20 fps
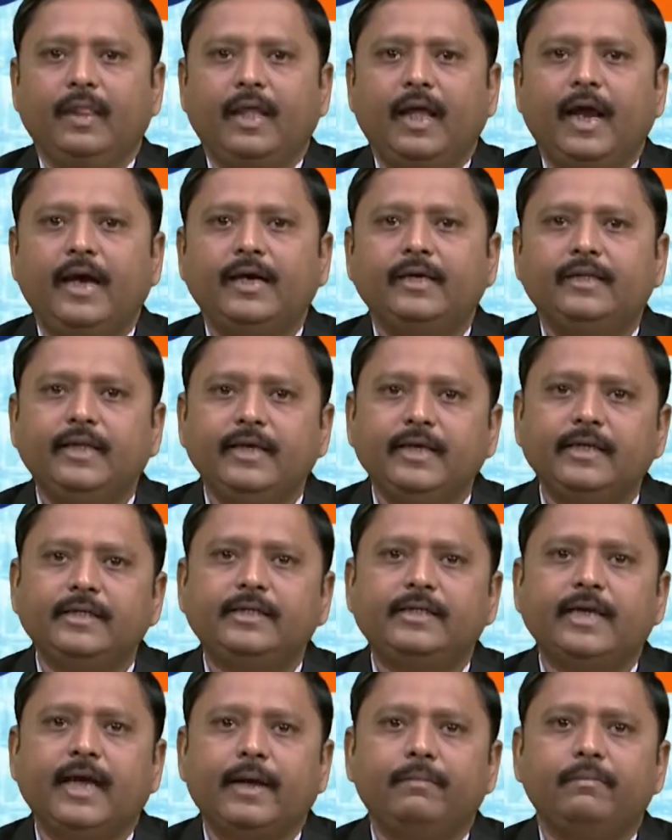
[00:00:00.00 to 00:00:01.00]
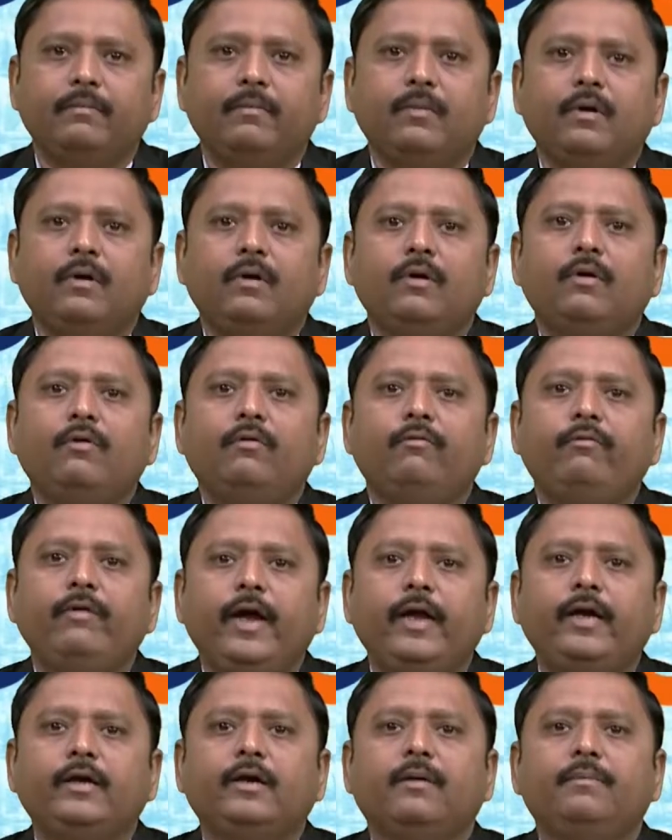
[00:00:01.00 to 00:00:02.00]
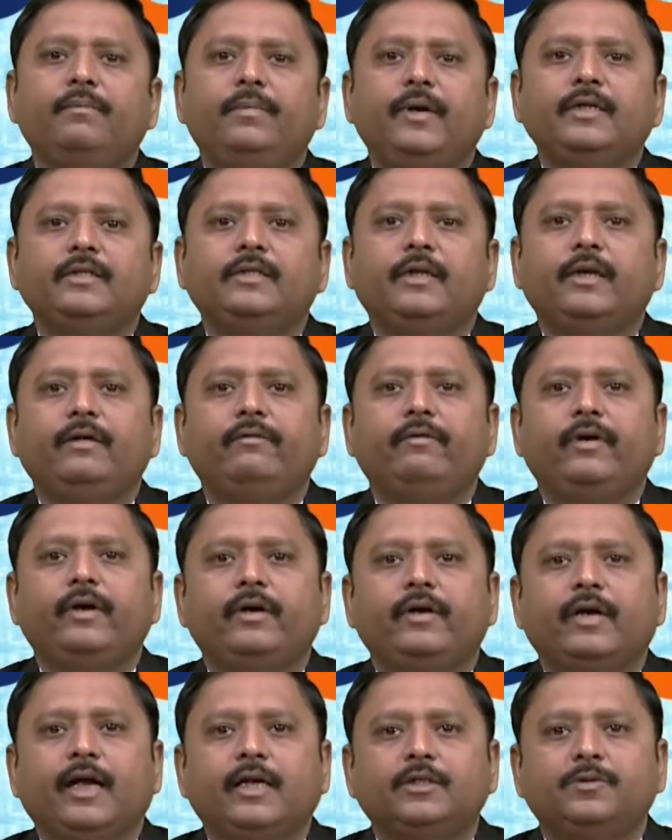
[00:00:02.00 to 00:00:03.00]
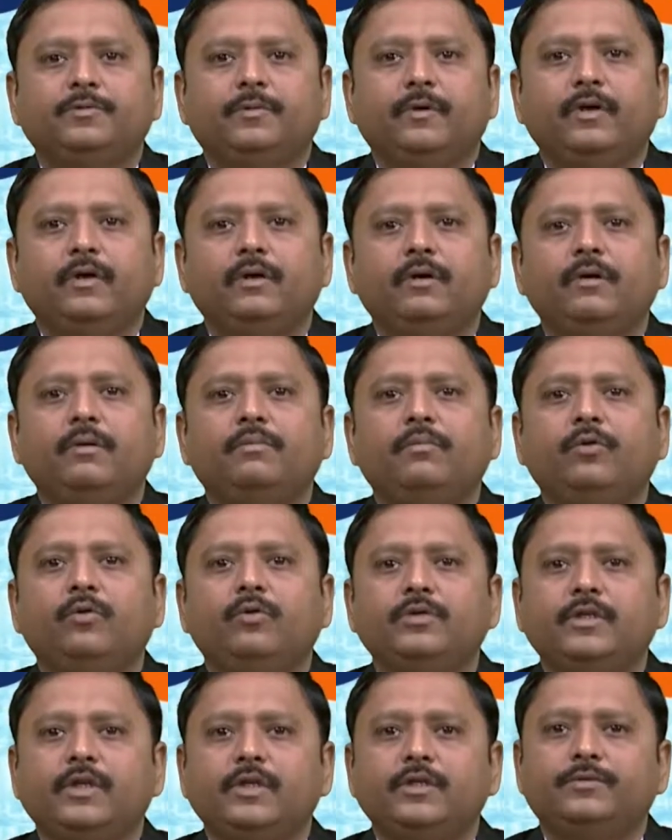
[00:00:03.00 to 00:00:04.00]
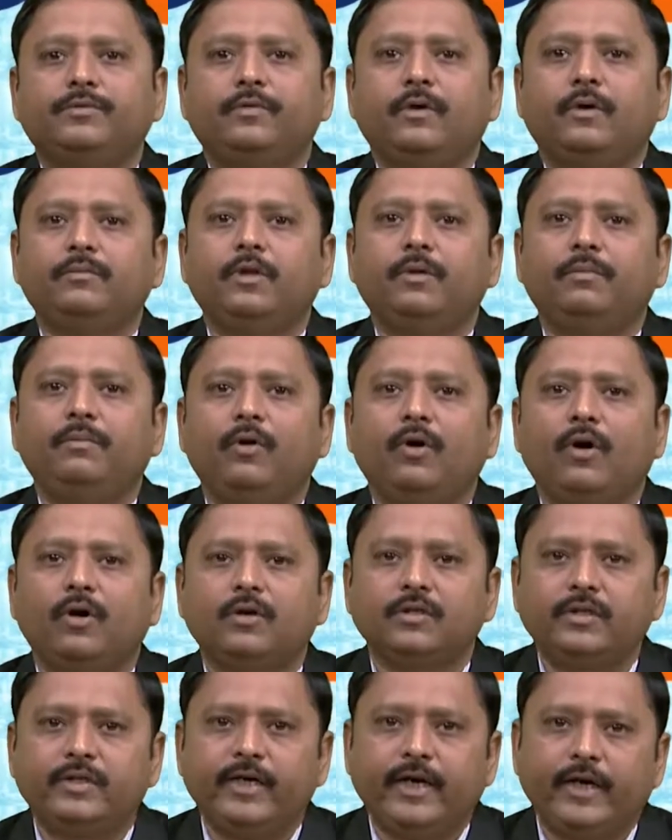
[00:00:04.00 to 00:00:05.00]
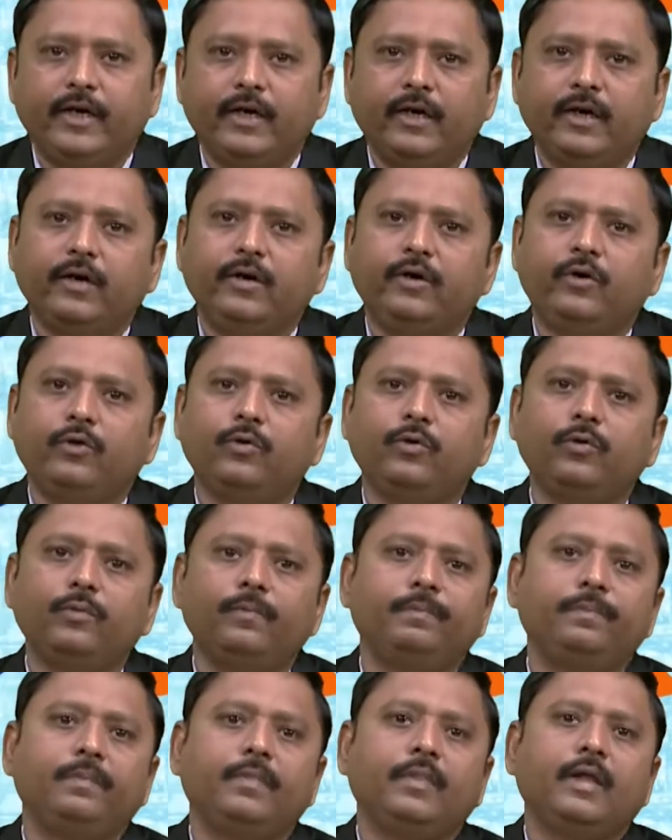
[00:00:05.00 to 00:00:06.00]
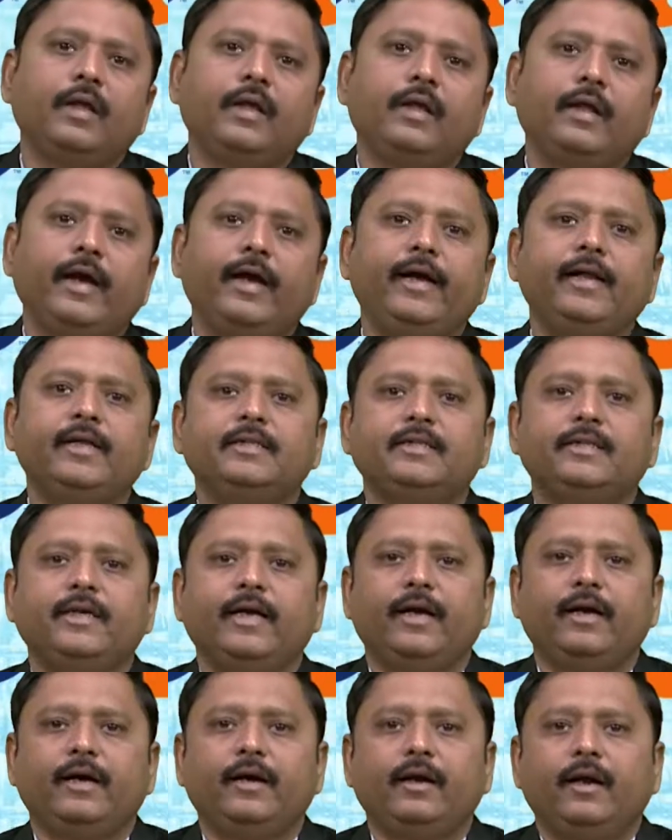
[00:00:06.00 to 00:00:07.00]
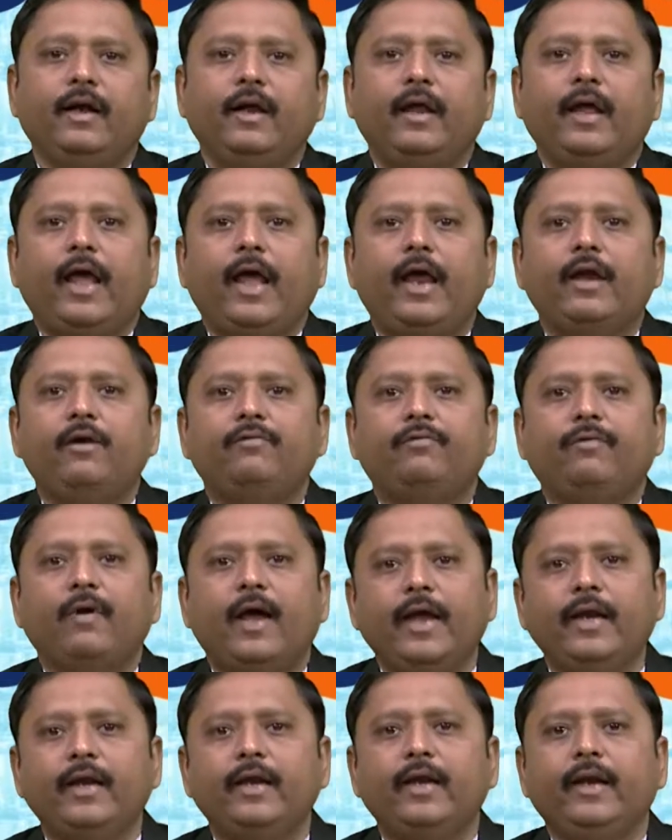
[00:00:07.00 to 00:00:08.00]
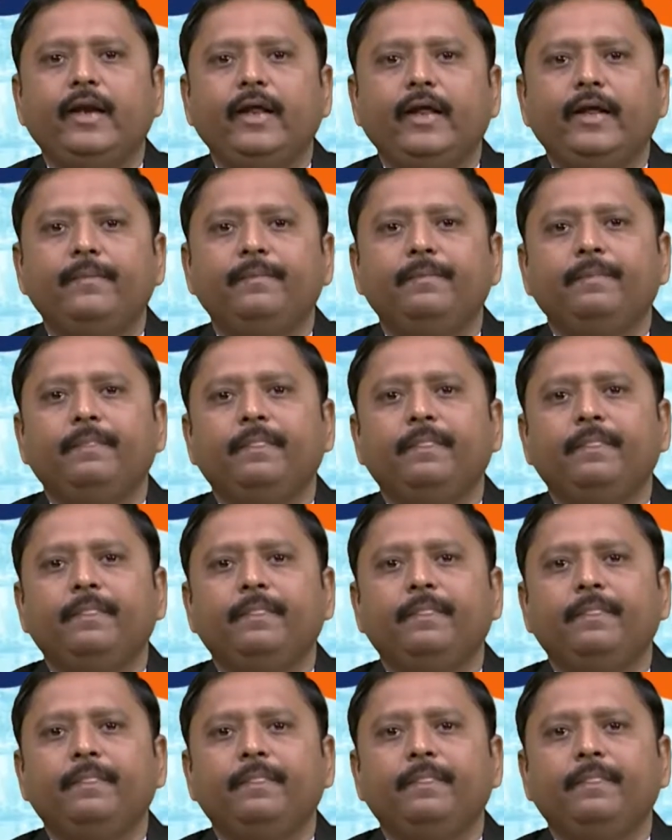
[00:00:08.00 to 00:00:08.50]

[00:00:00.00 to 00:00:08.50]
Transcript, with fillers: At this time, wait completion event transfer process from the block state to ready state. And finally,